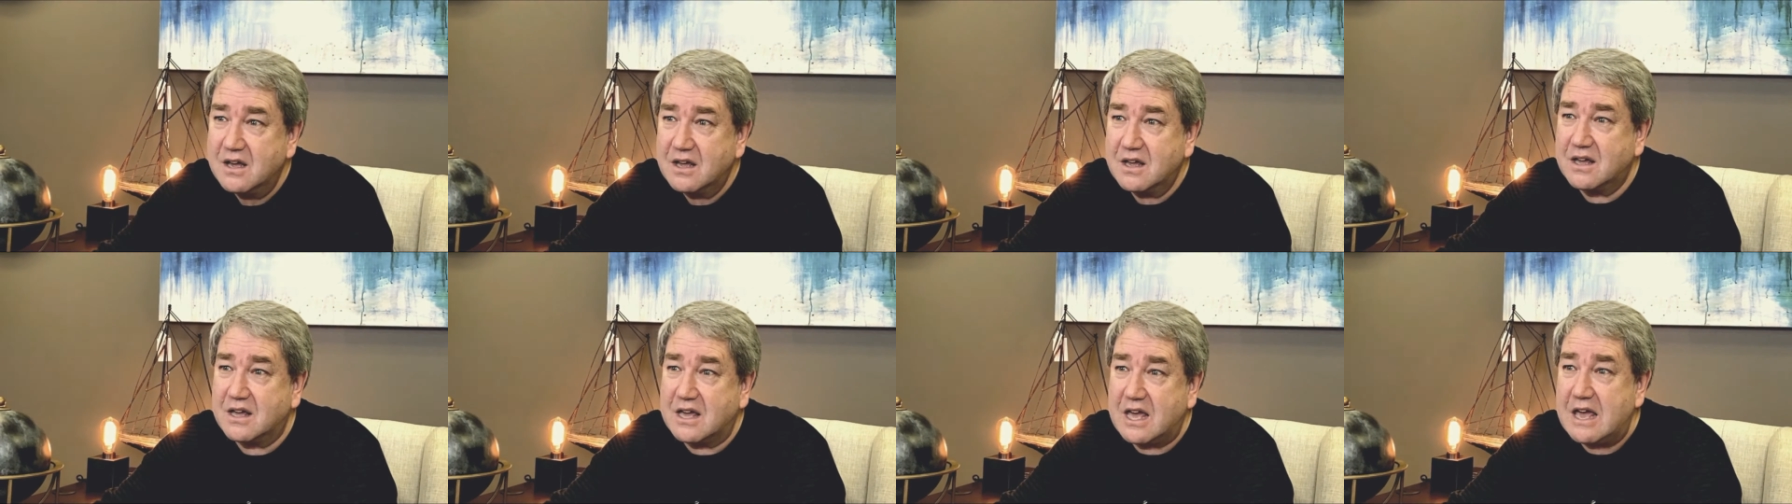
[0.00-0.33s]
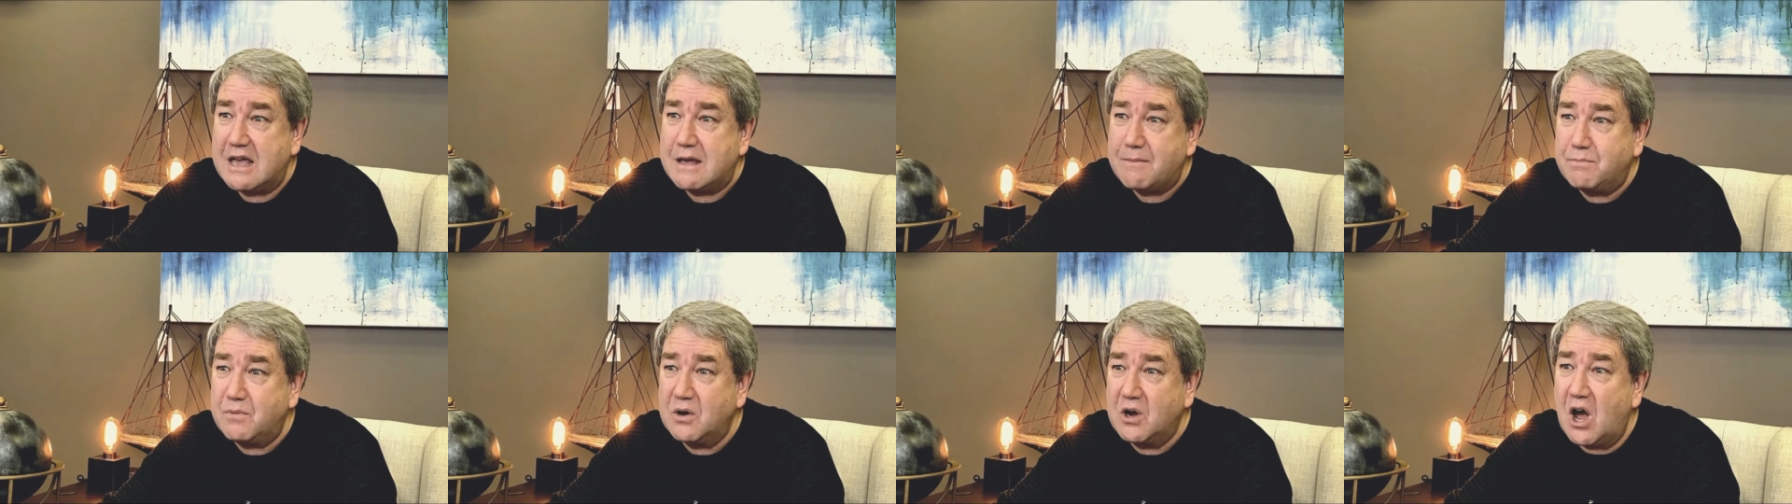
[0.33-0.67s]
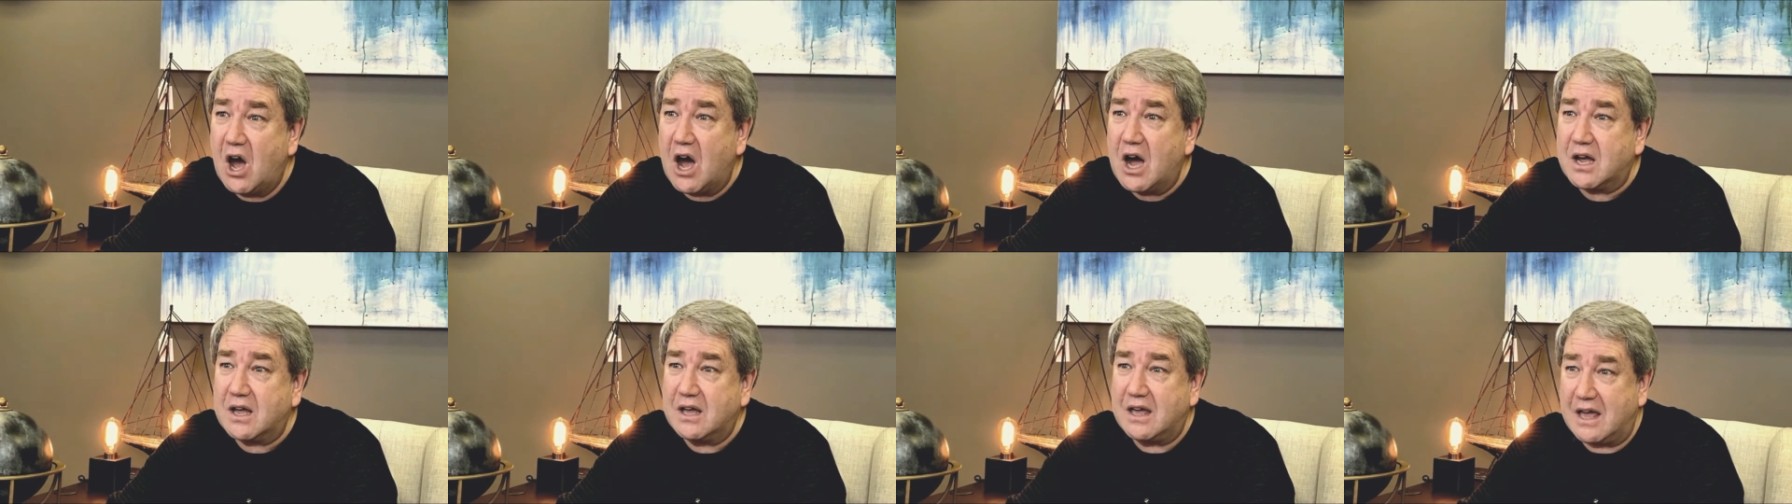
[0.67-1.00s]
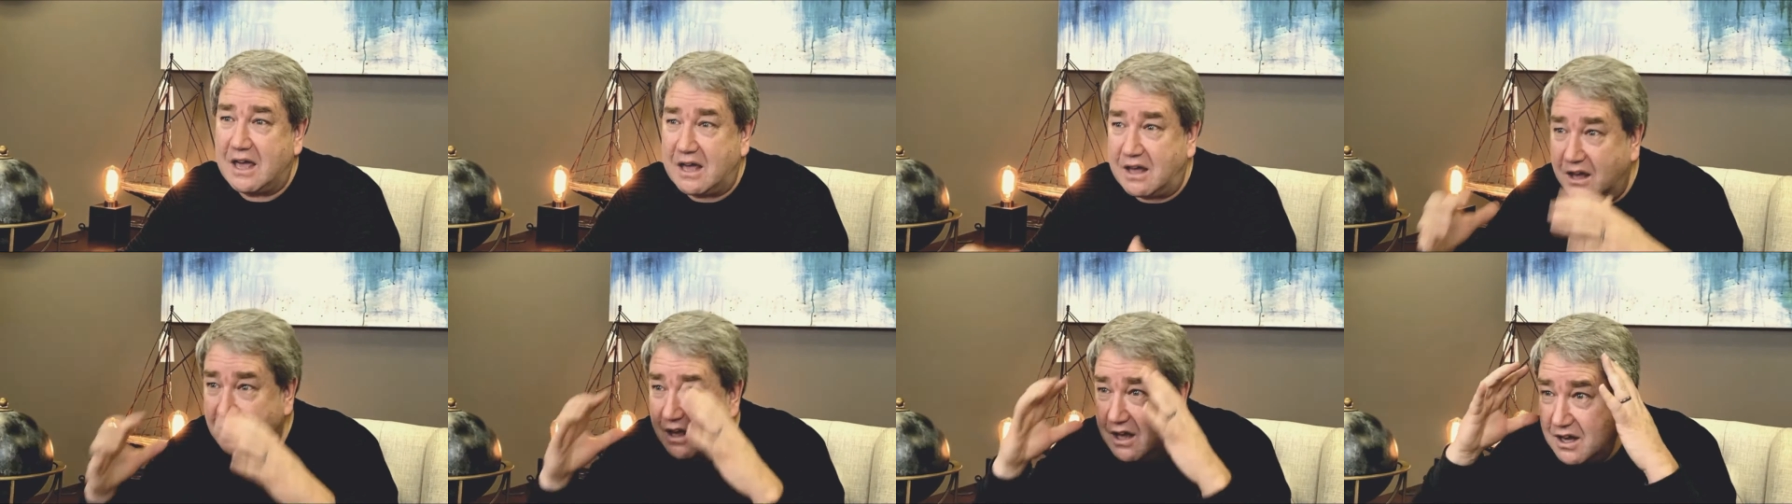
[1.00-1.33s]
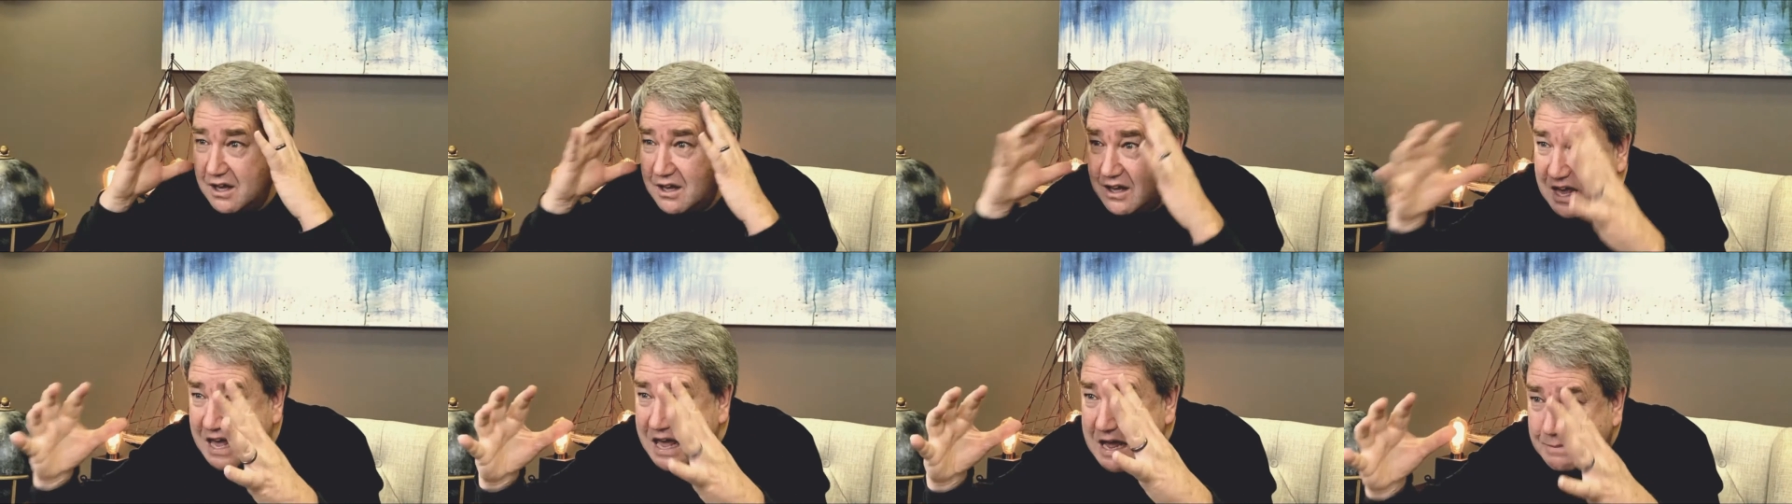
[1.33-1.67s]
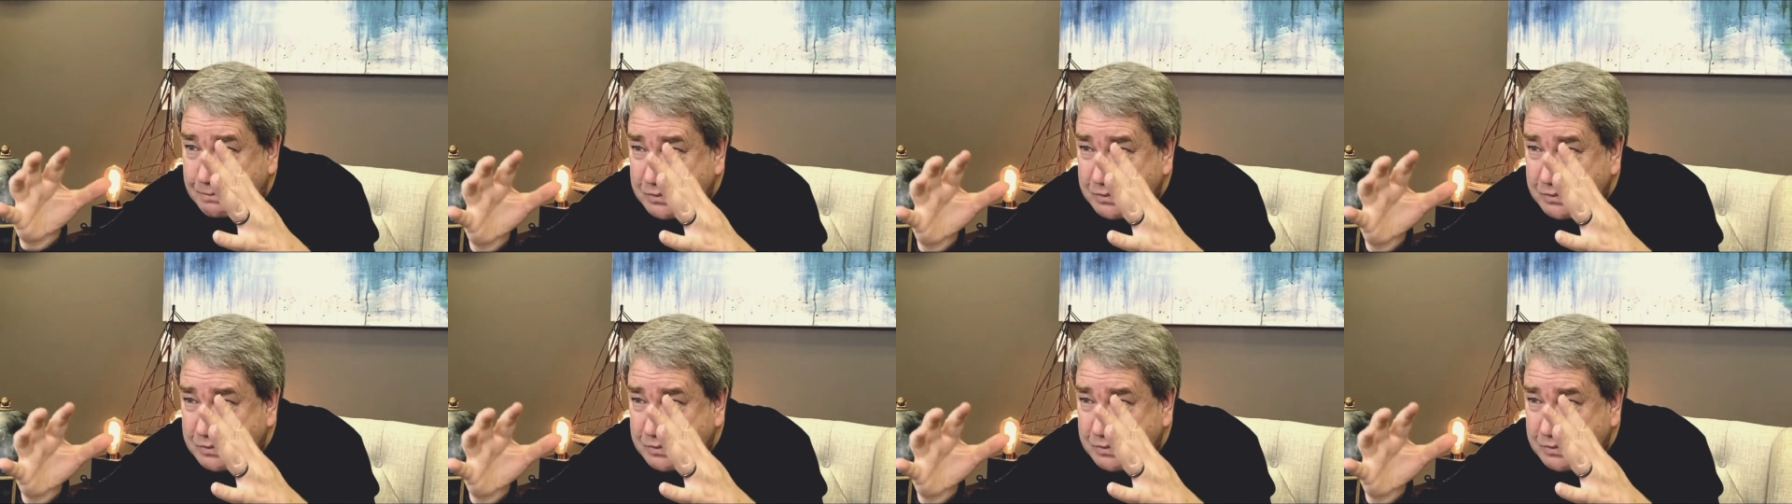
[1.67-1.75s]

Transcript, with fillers: Keep knocking. Keep